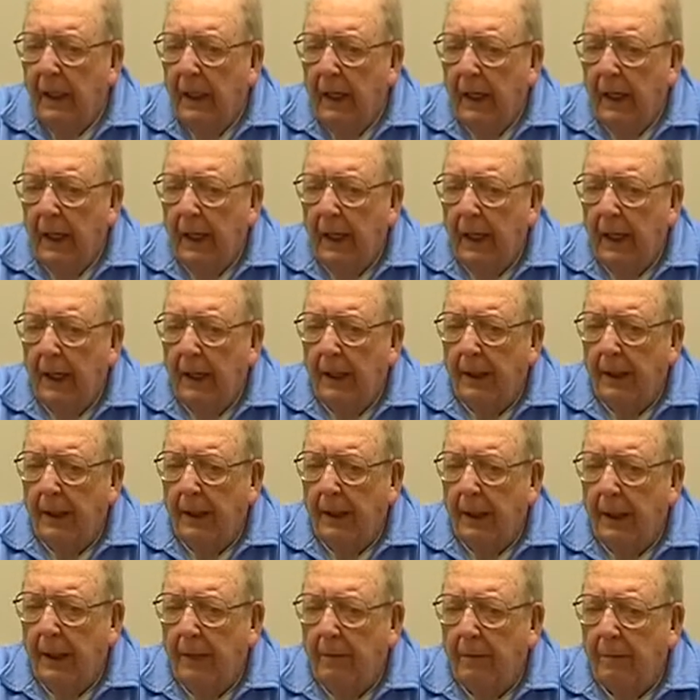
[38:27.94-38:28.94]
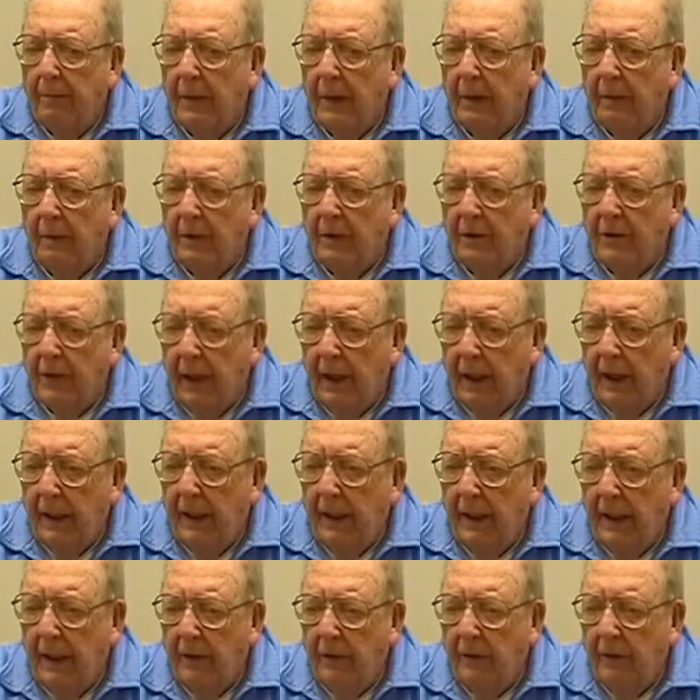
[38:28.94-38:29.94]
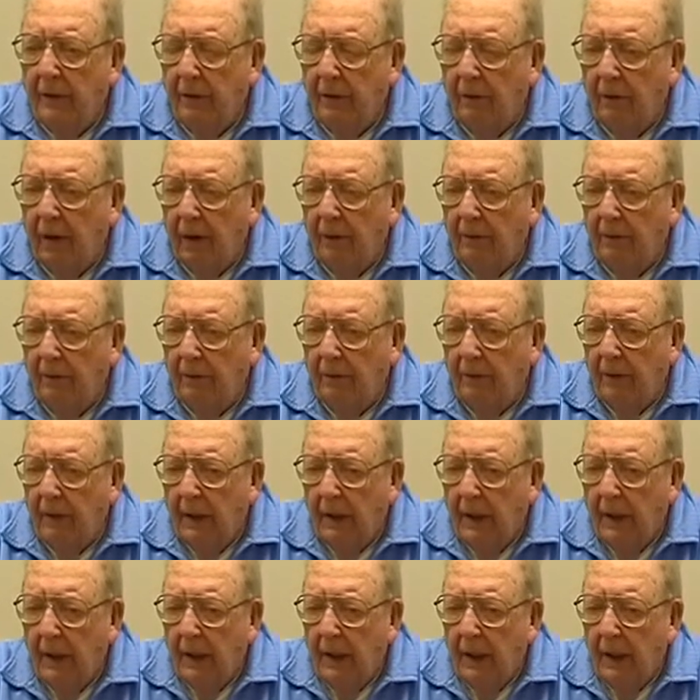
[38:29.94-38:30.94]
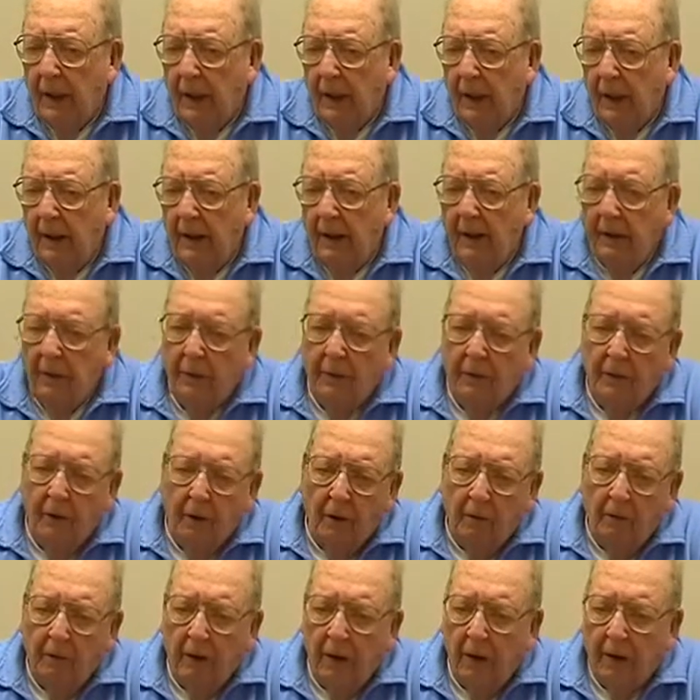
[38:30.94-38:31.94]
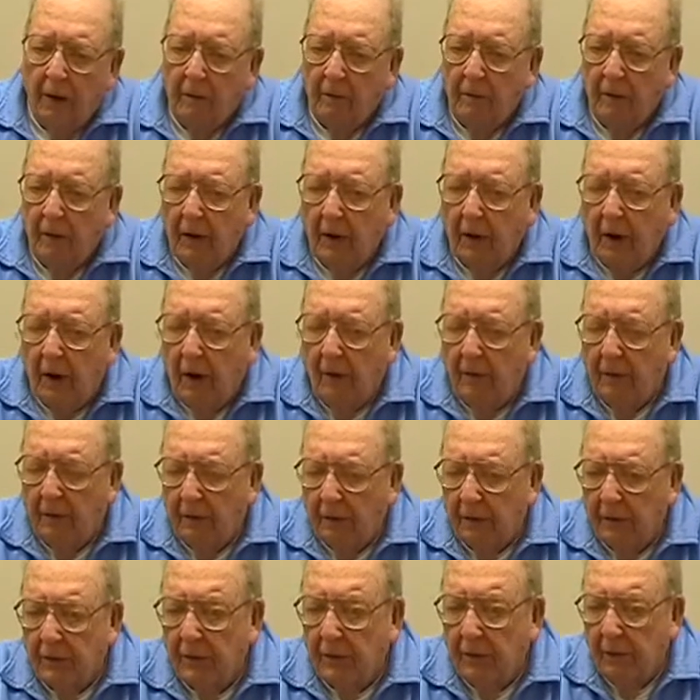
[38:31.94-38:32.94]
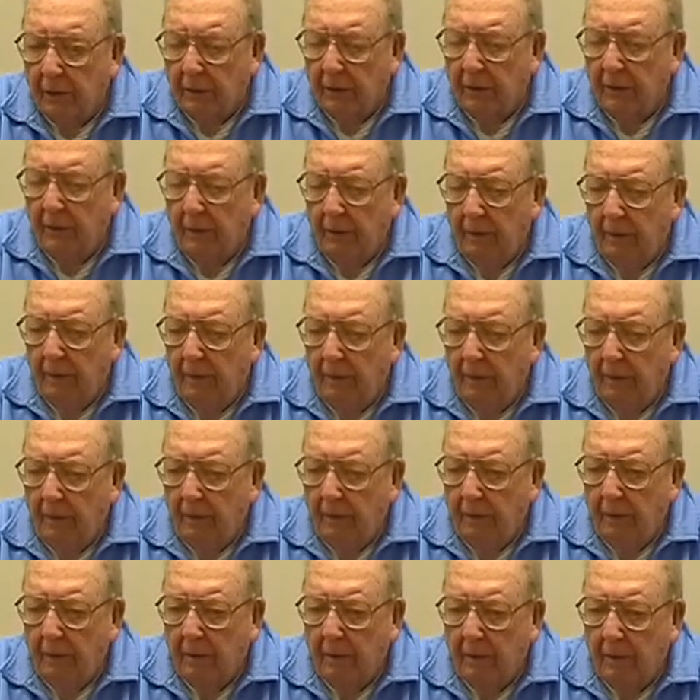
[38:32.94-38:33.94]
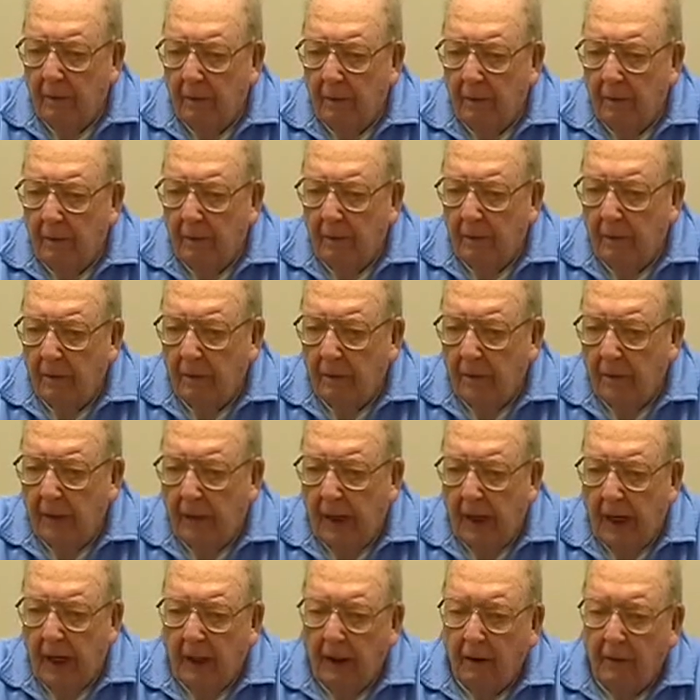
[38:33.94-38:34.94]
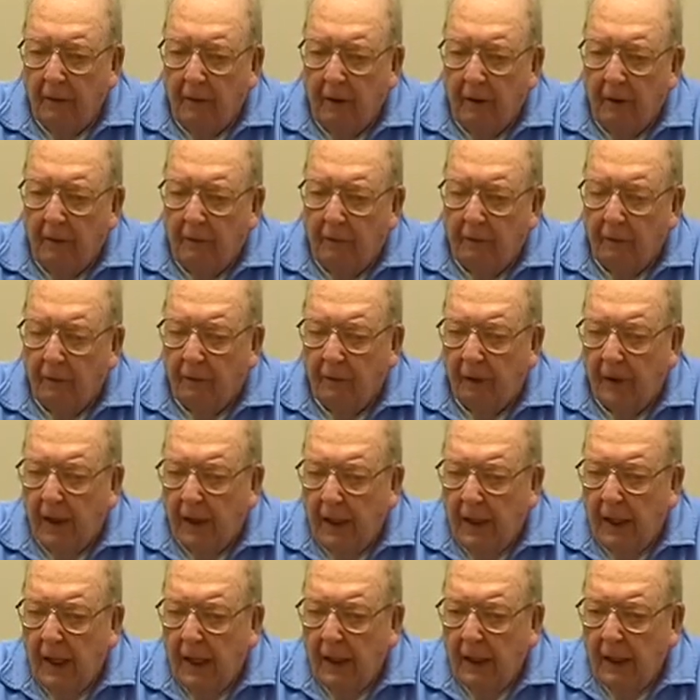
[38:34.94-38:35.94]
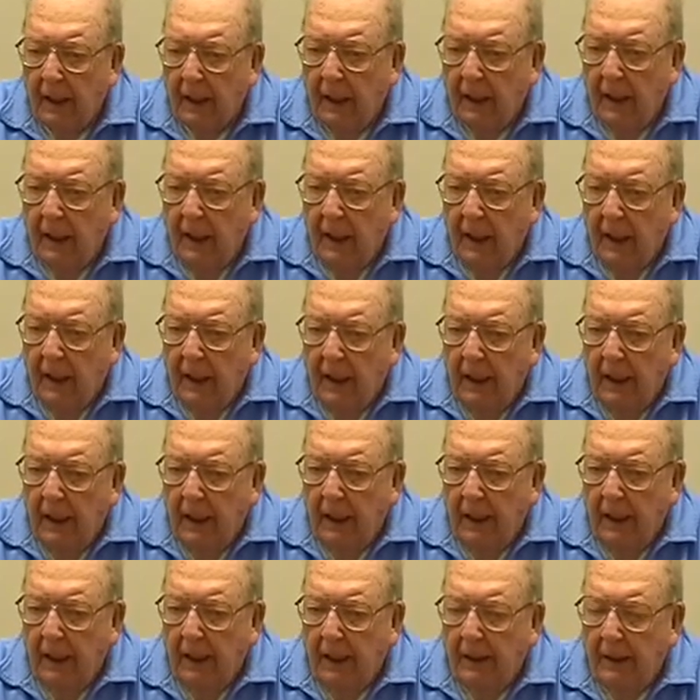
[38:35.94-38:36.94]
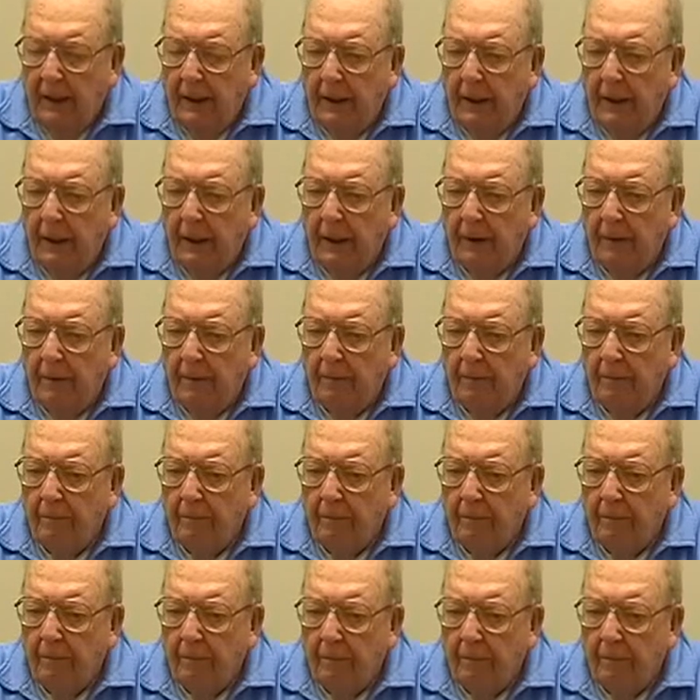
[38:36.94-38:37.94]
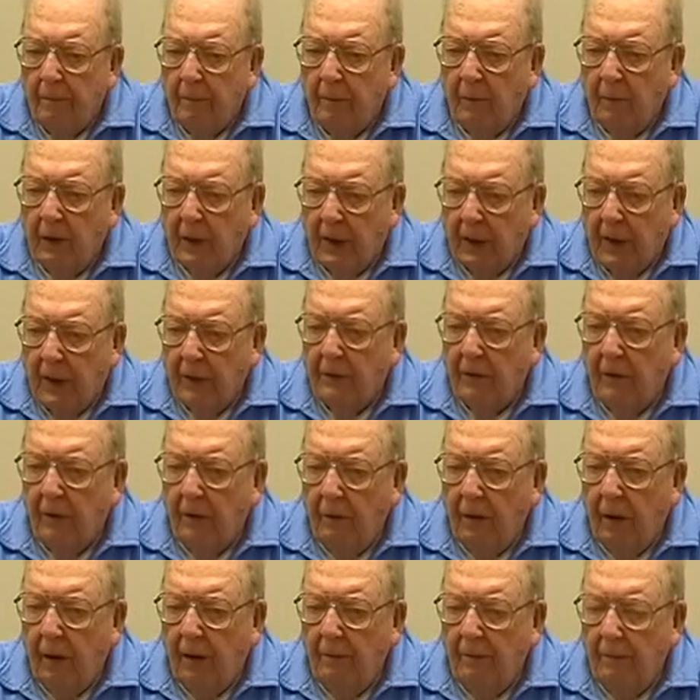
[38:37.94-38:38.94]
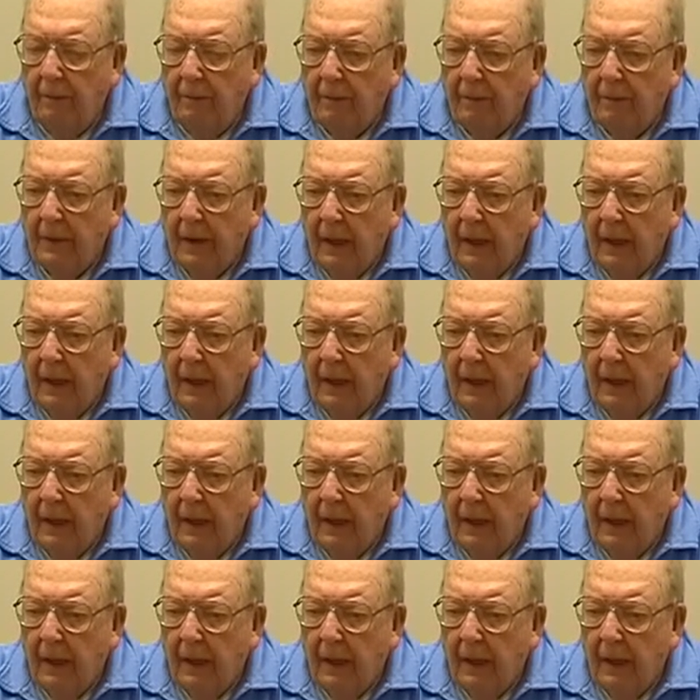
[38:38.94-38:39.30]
and uh, we shot down two of them and drove the other one off. There was a, uh, a gaggle of three, and uh, we got two of them,